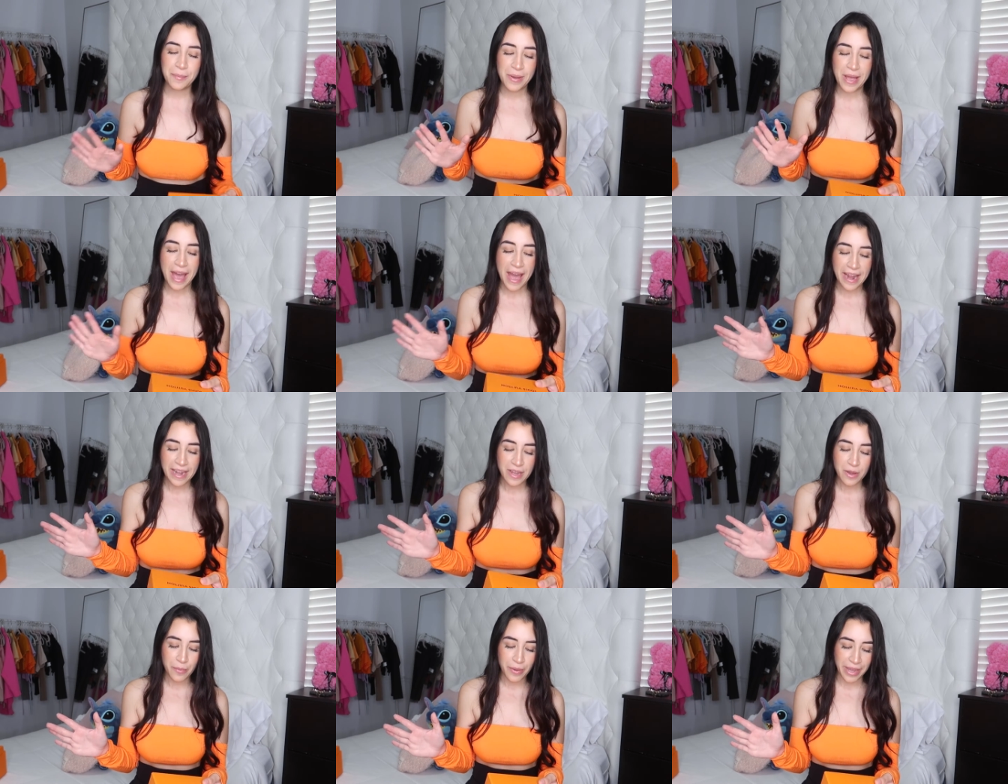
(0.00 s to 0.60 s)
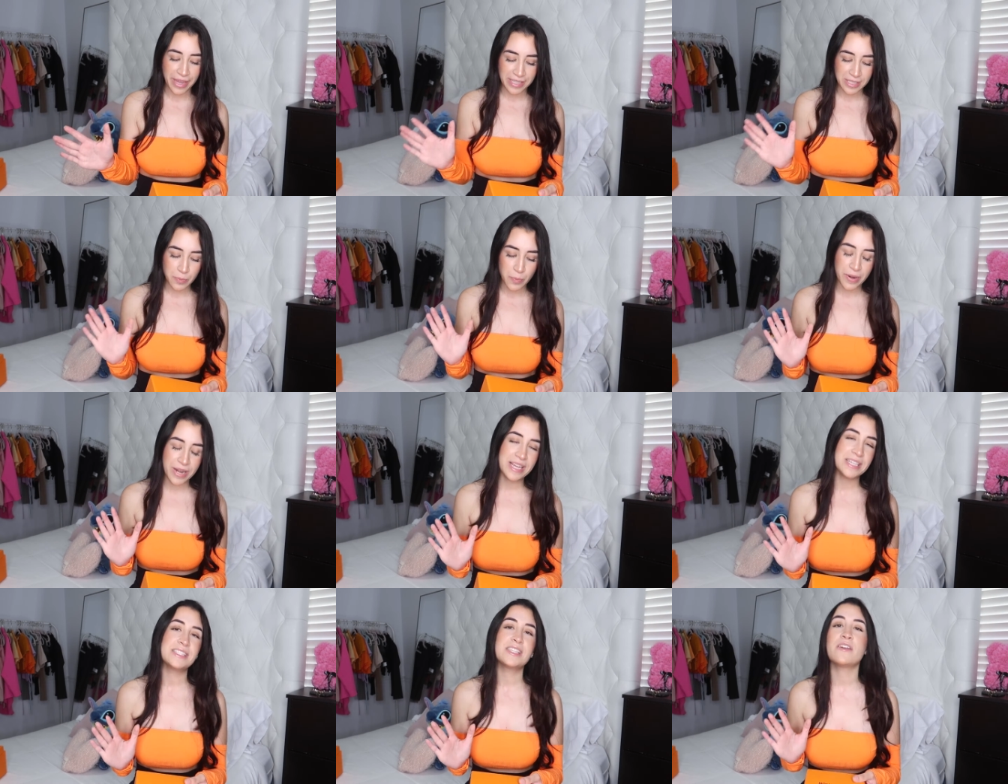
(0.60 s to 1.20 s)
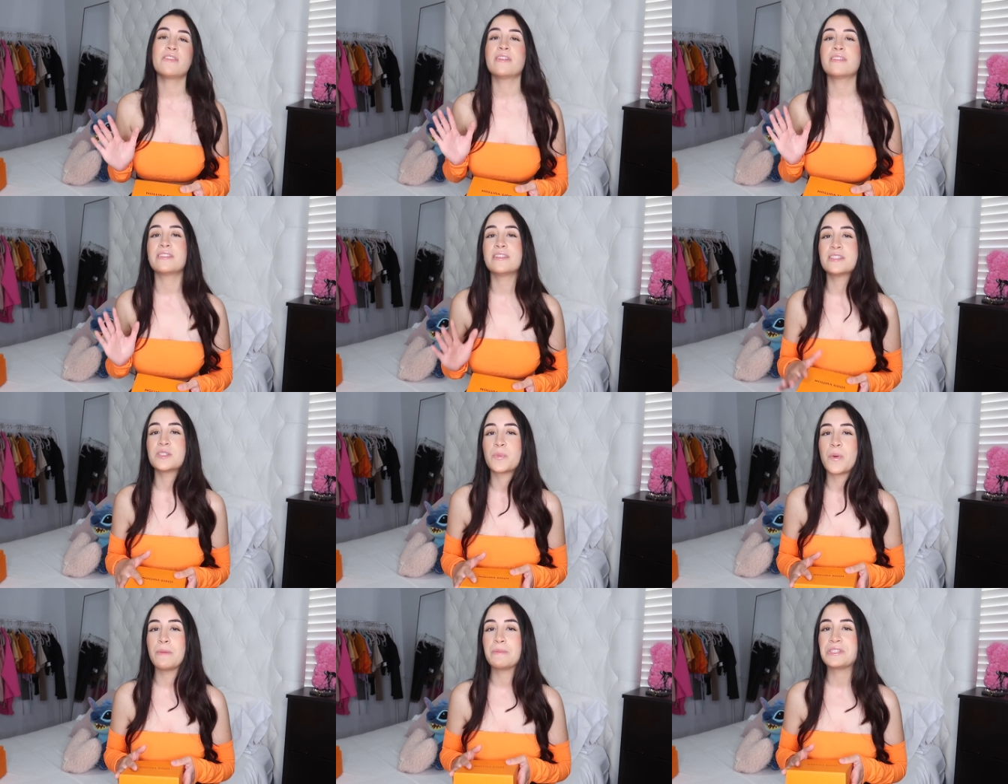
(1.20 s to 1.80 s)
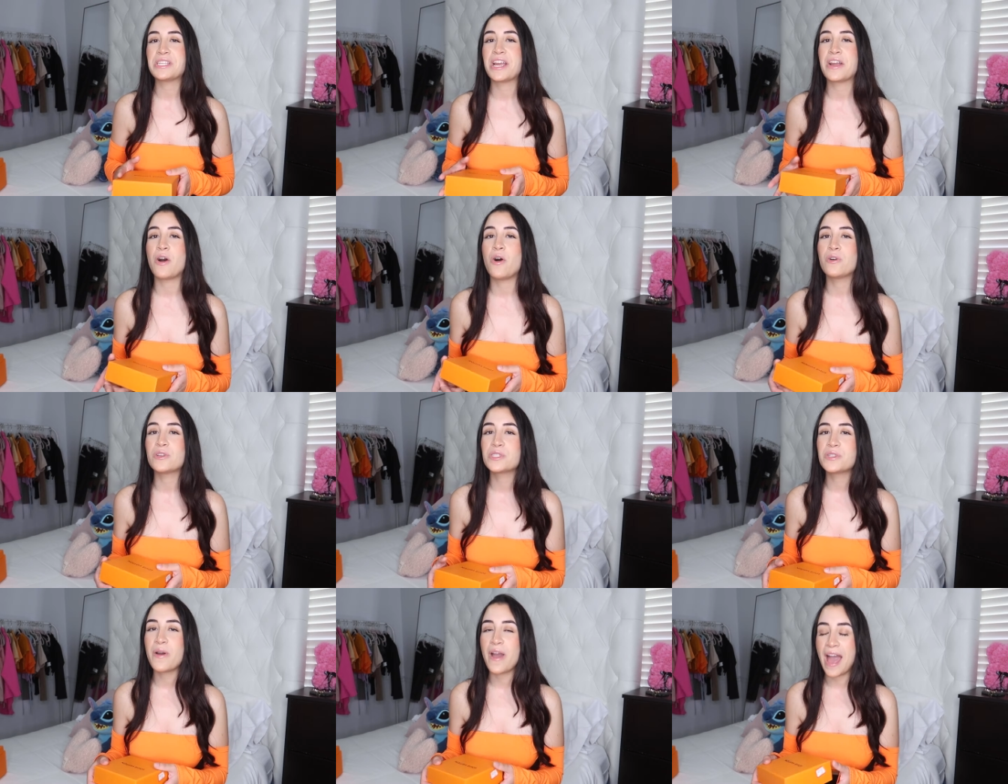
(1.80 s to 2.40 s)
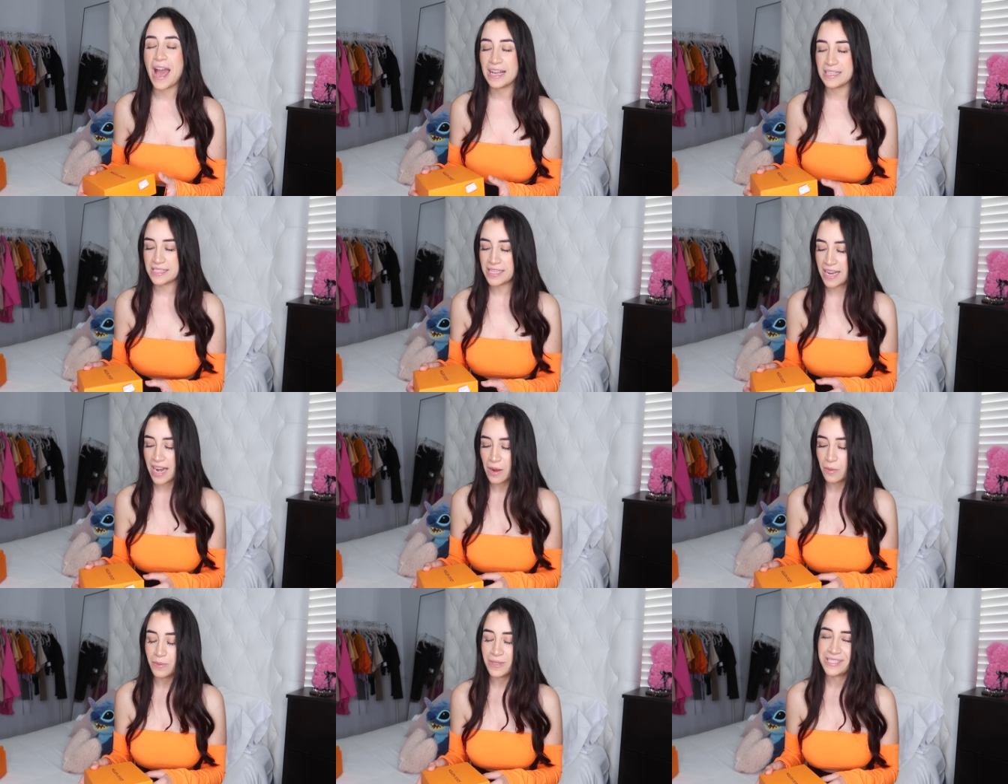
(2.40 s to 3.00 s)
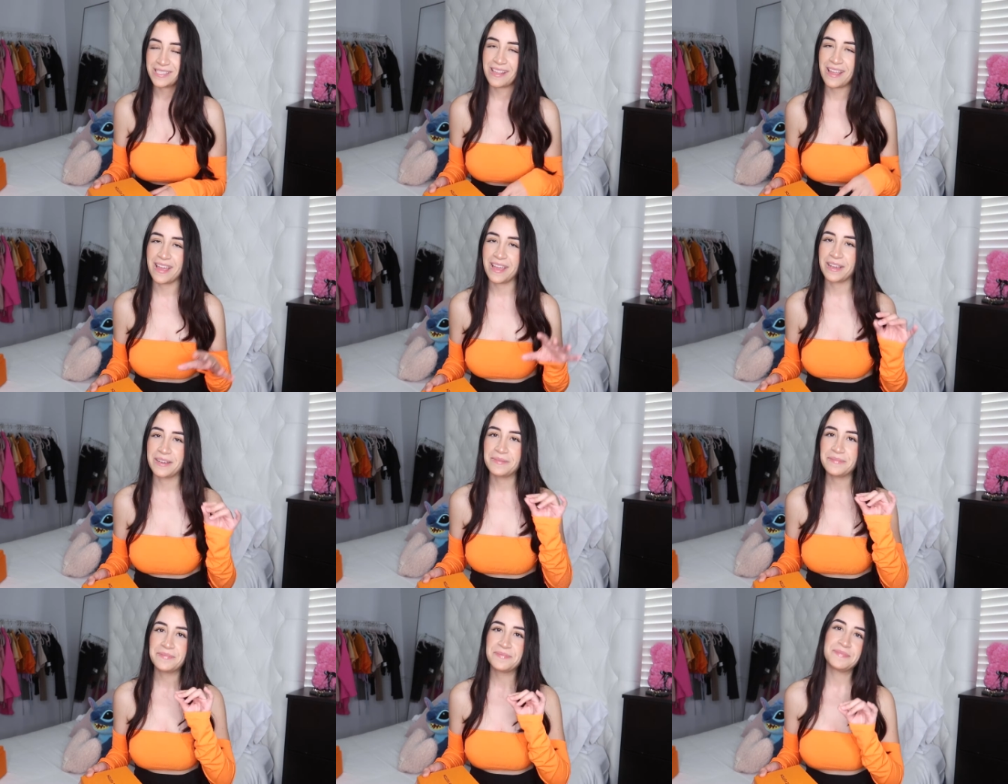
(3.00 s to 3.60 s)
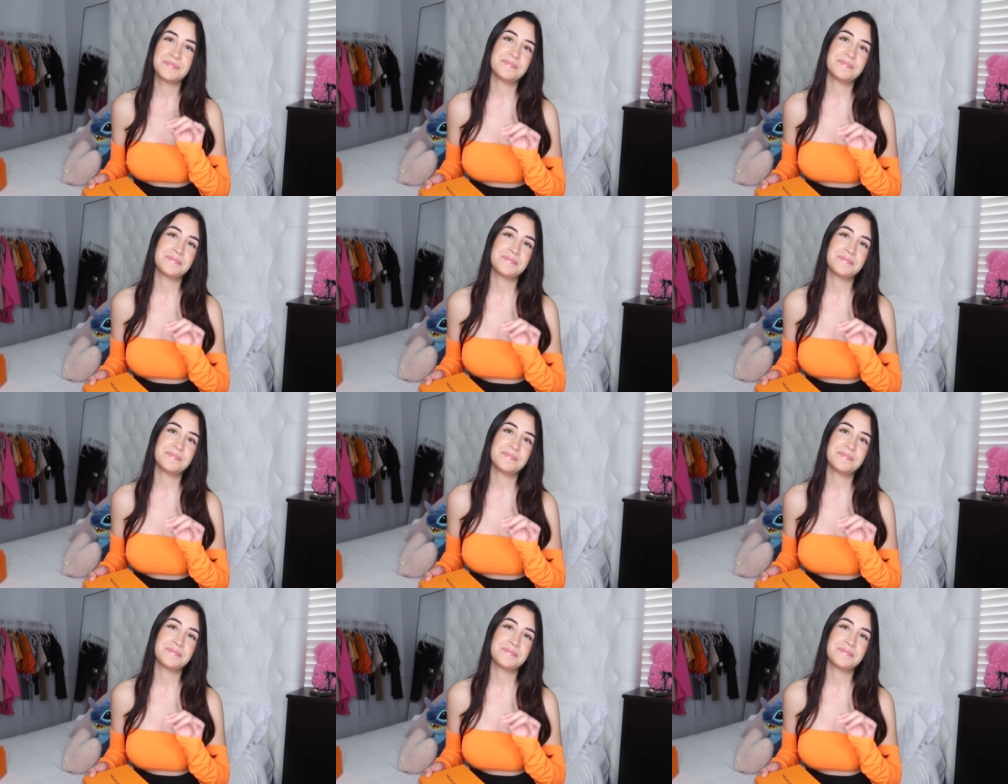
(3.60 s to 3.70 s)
But anyways, when I saw that this website also has it, I was like,